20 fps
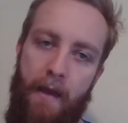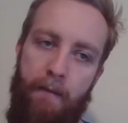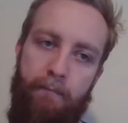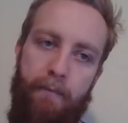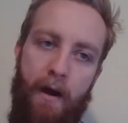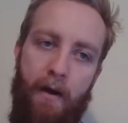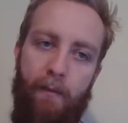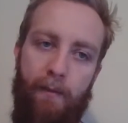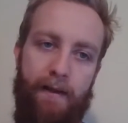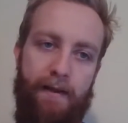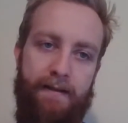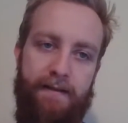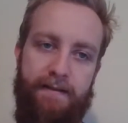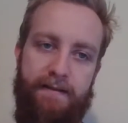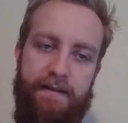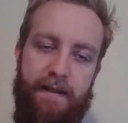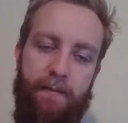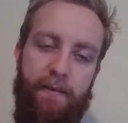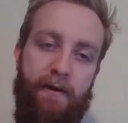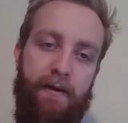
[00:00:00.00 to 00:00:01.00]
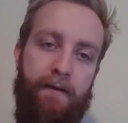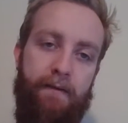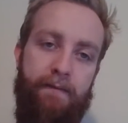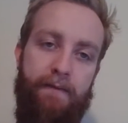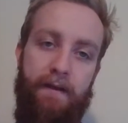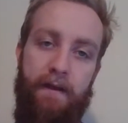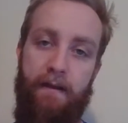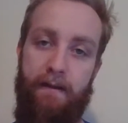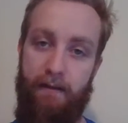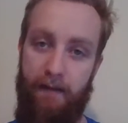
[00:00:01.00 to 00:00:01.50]
But with some of
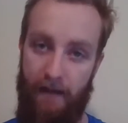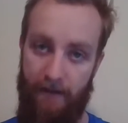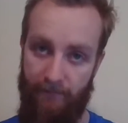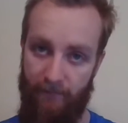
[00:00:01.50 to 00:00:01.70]
the, like,